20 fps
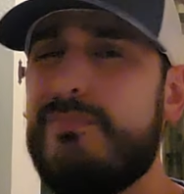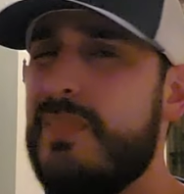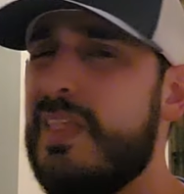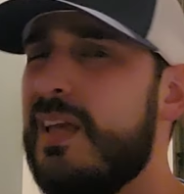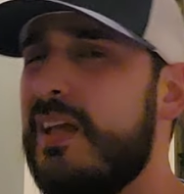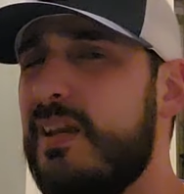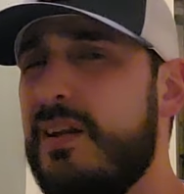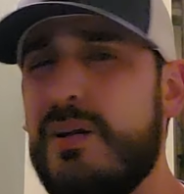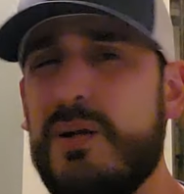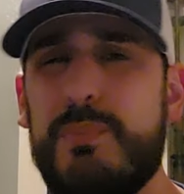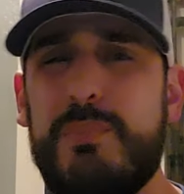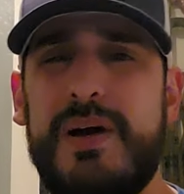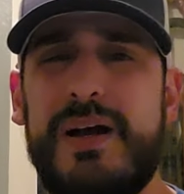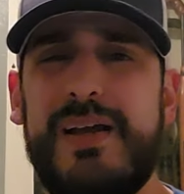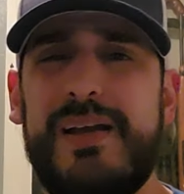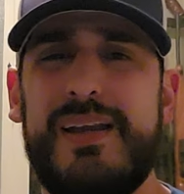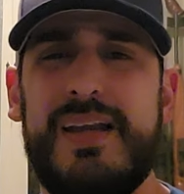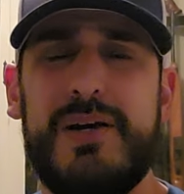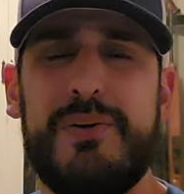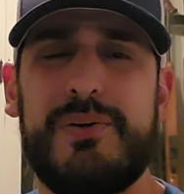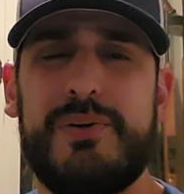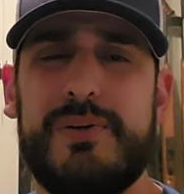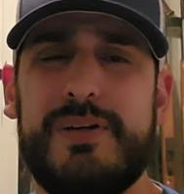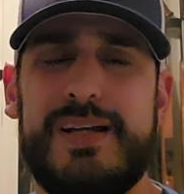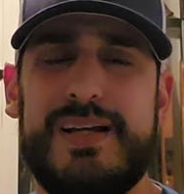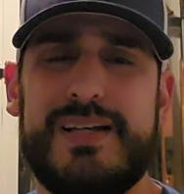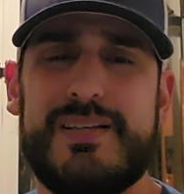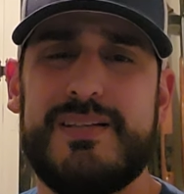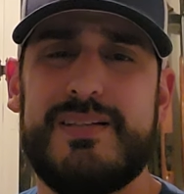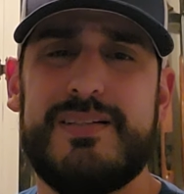I ended up buying that one on
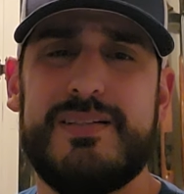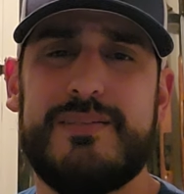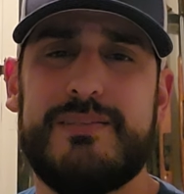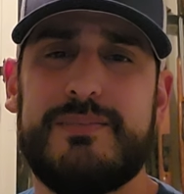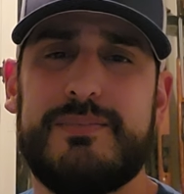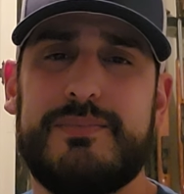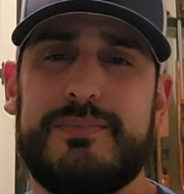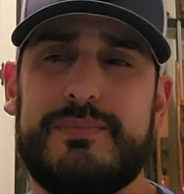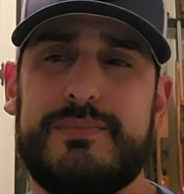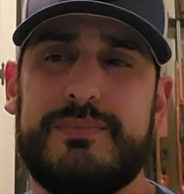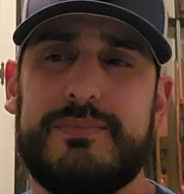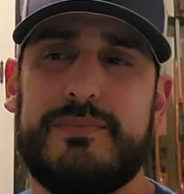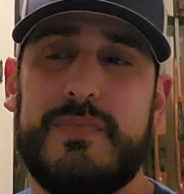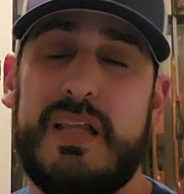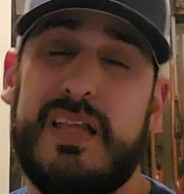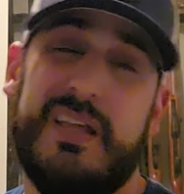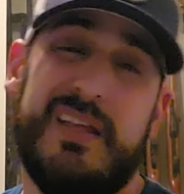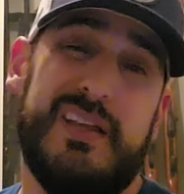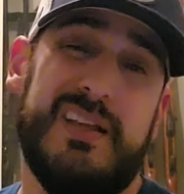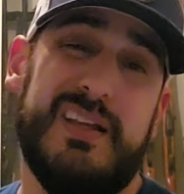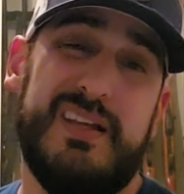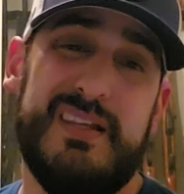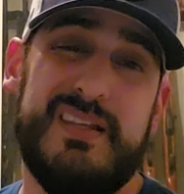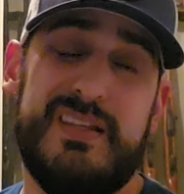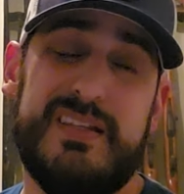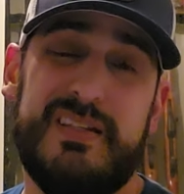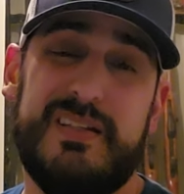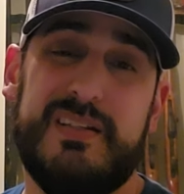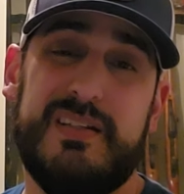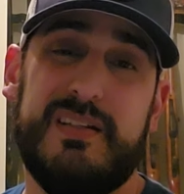accident. And
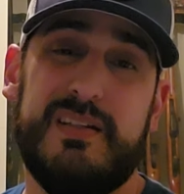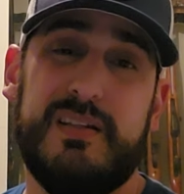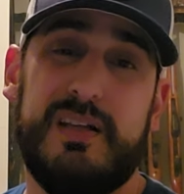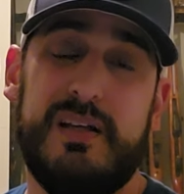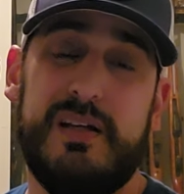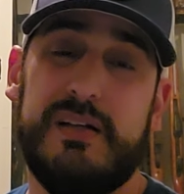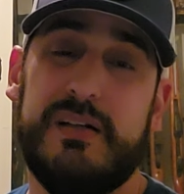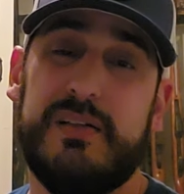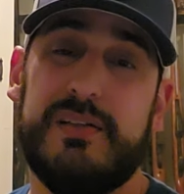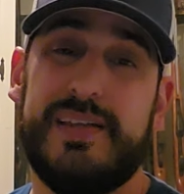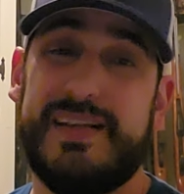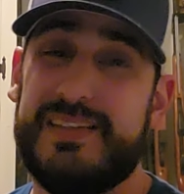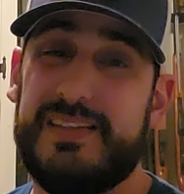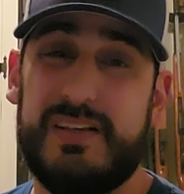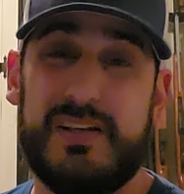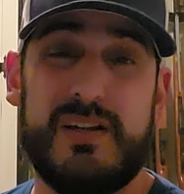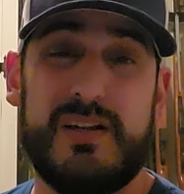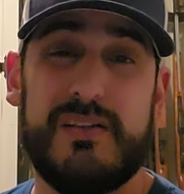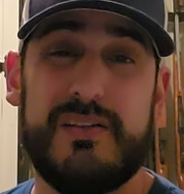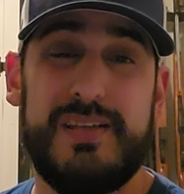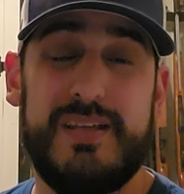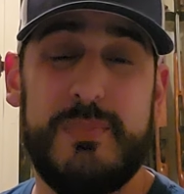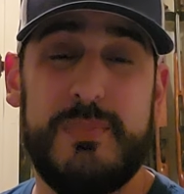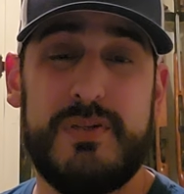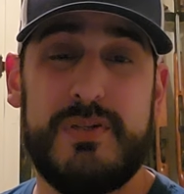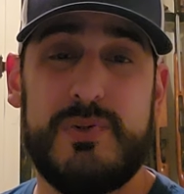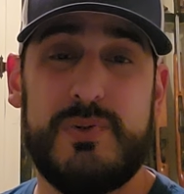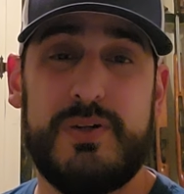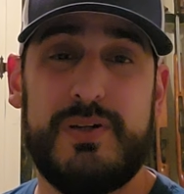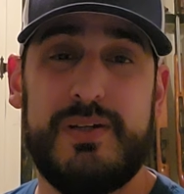then, the
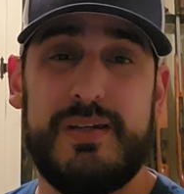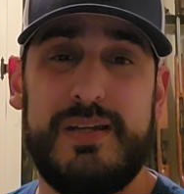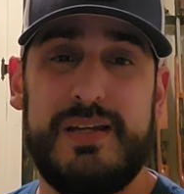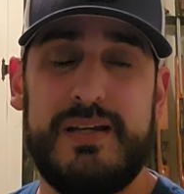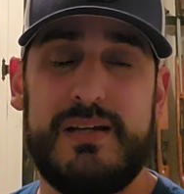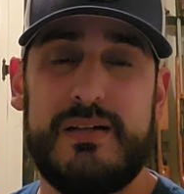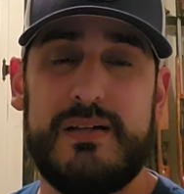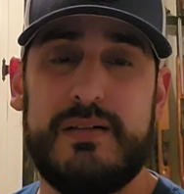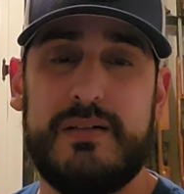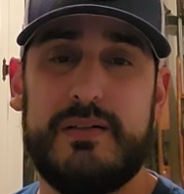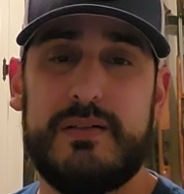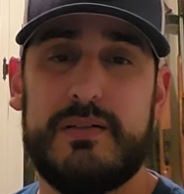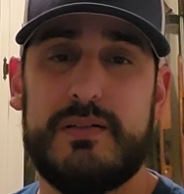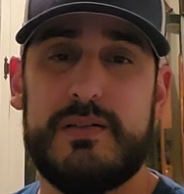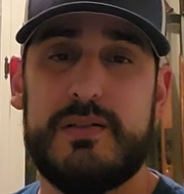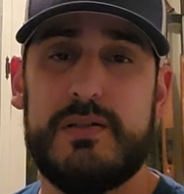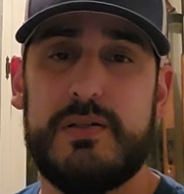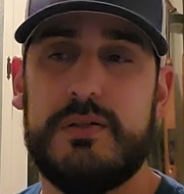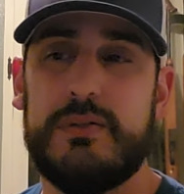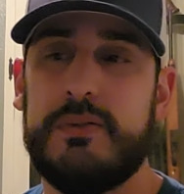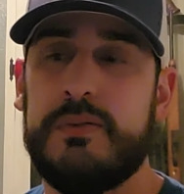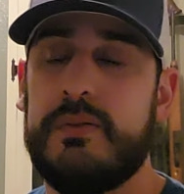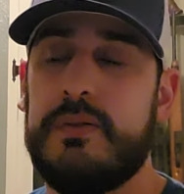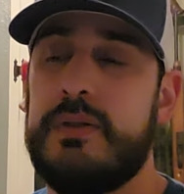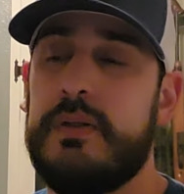image wasn't there. So,